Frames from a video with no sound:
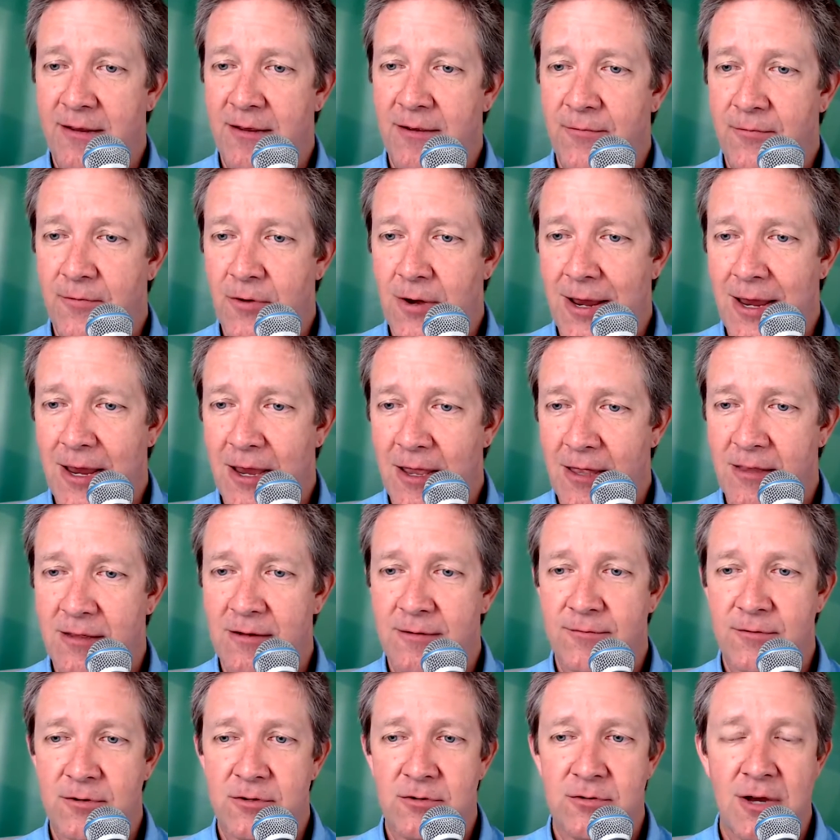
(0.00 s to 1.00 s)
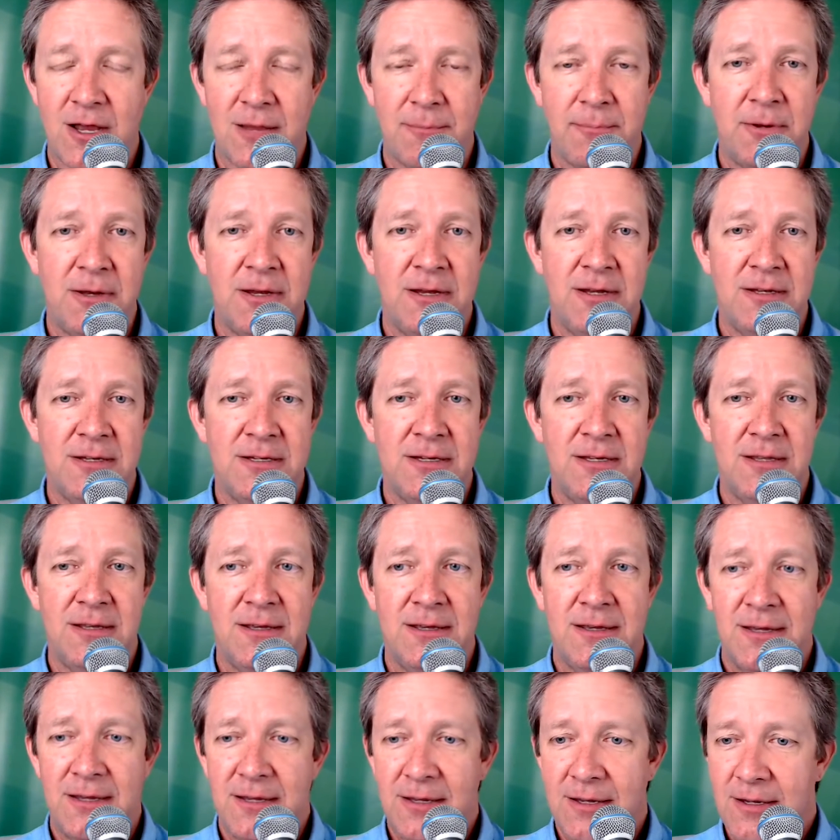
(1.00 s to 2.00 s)
for Alan for dropping into the
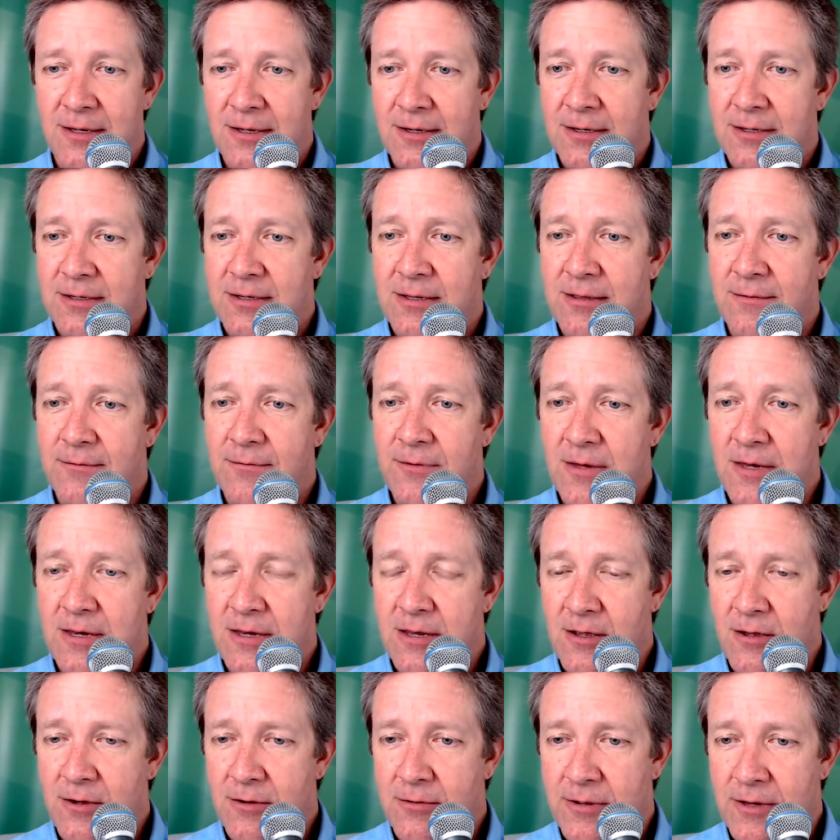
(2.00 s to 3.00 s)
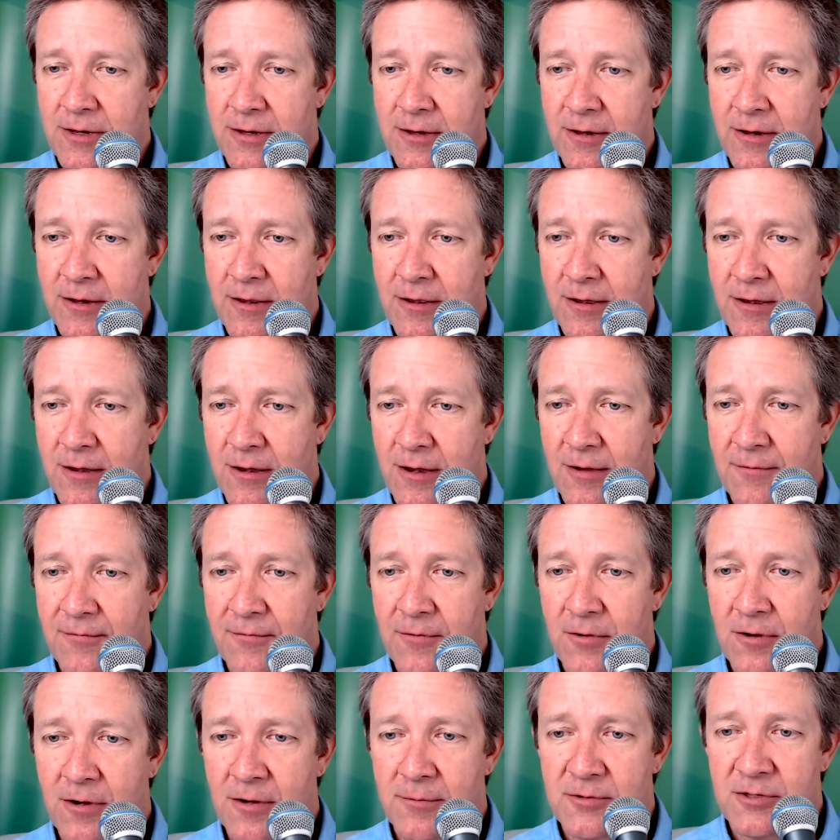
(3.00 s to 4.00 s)
video and
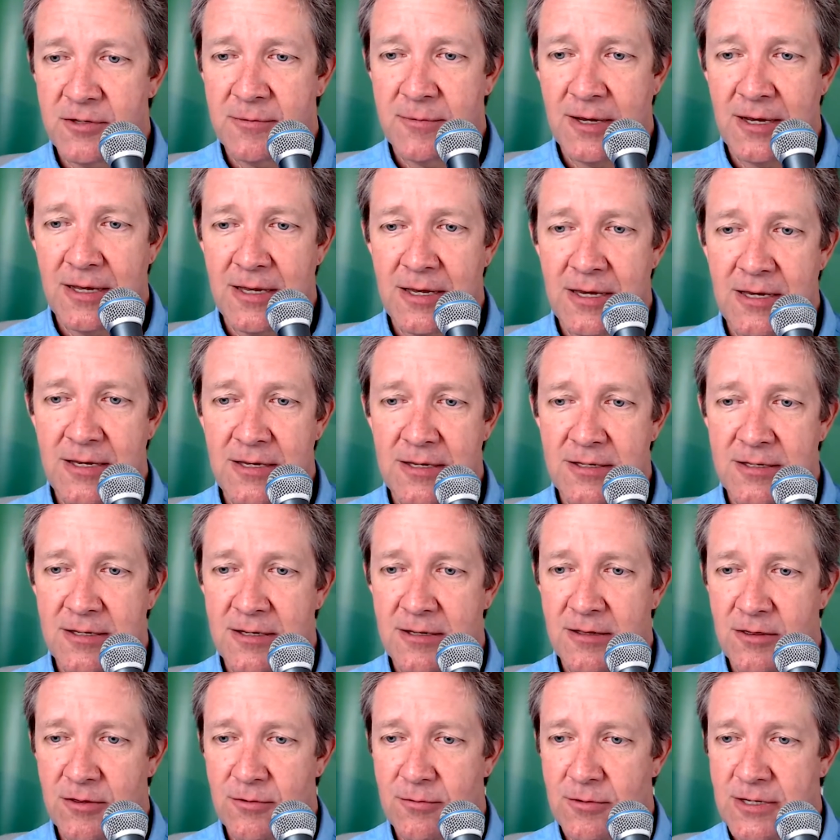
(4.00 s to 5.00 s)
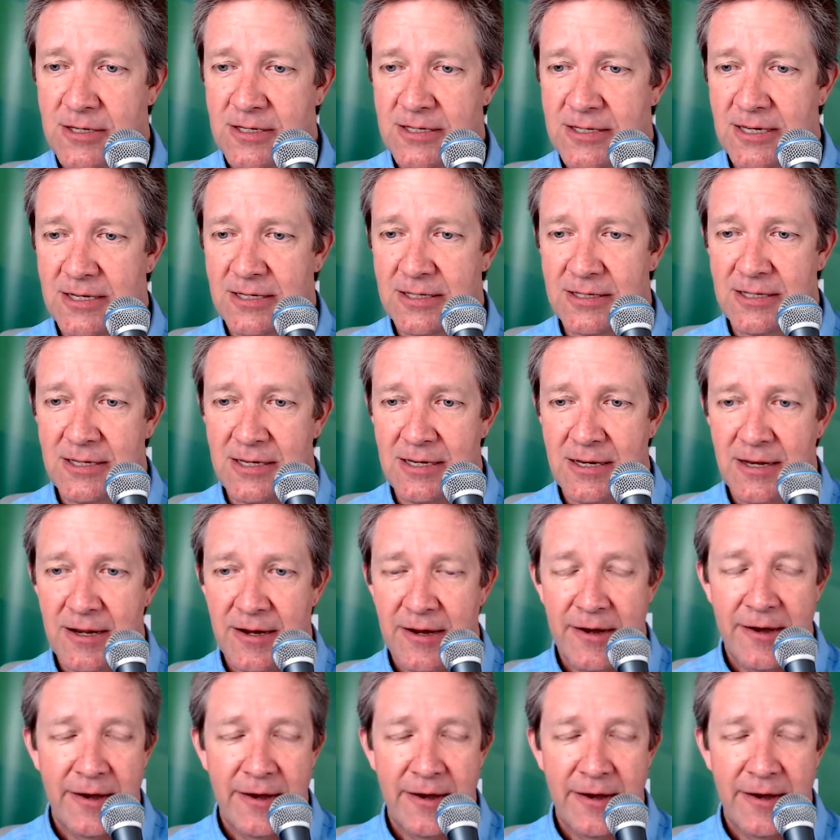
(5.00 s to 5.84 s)
offering up some ideas on 360.